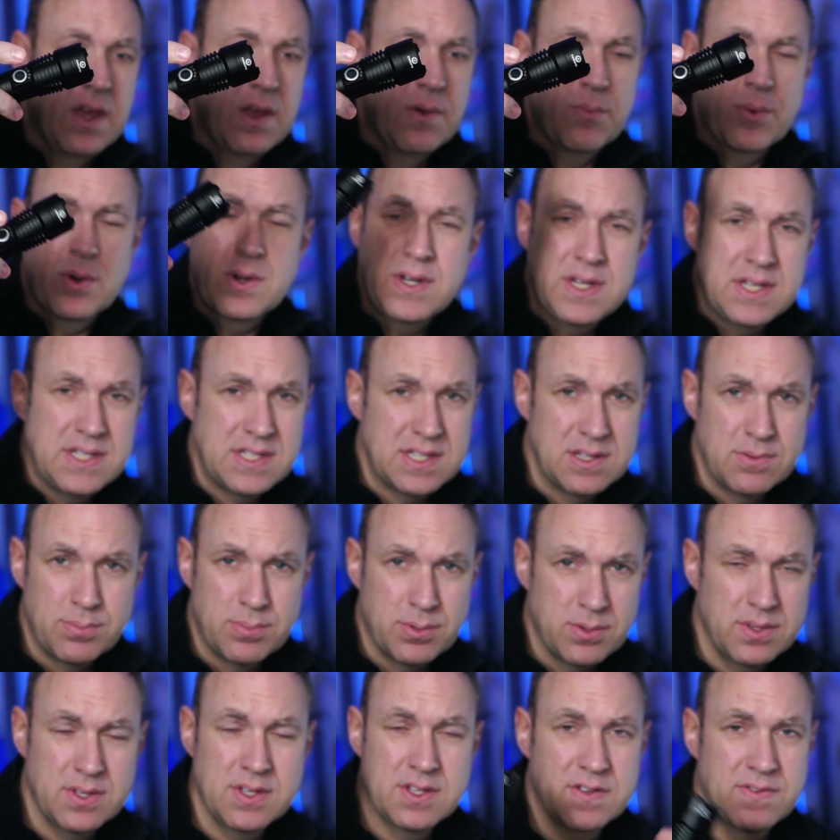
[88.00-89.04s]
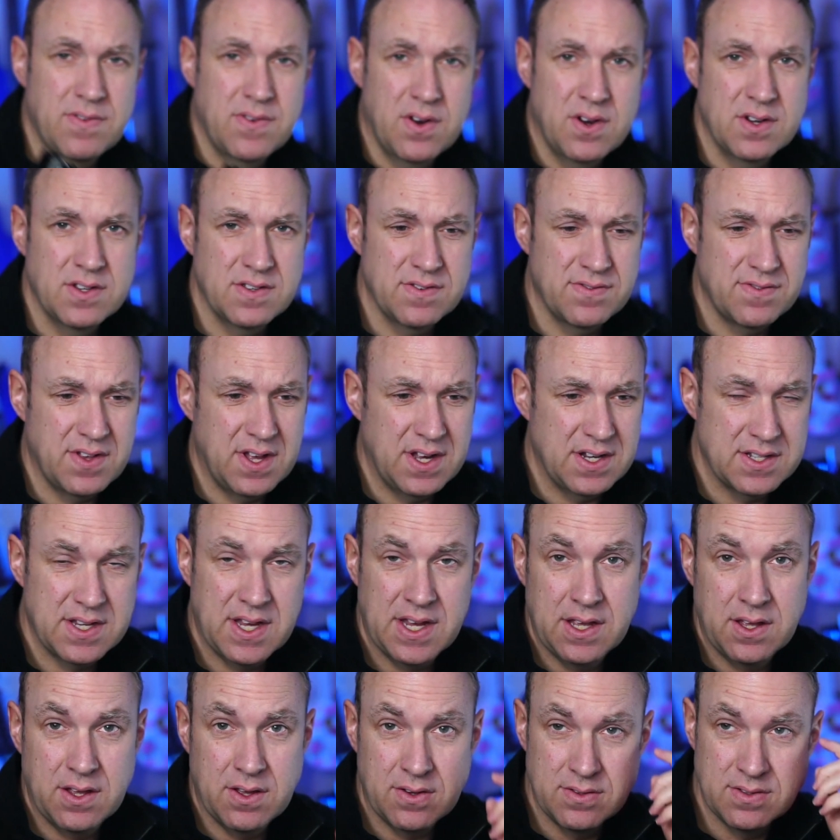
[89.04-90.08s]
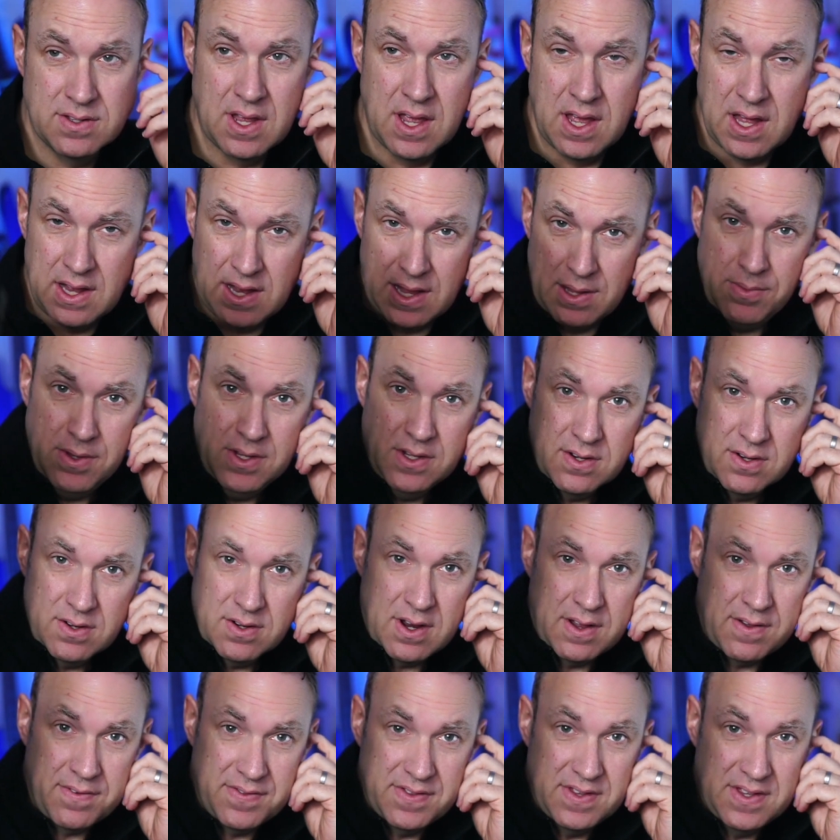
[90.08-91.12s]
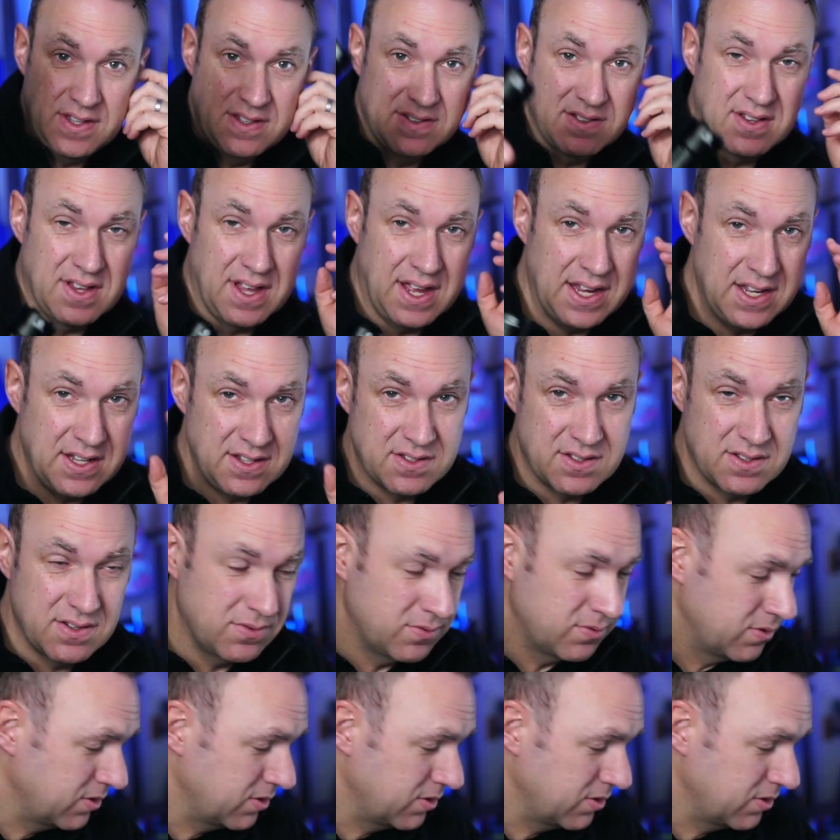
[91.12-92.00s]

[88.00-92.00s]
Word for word: Pretty simple as far as a flashlight goes. Let me turn off these lights real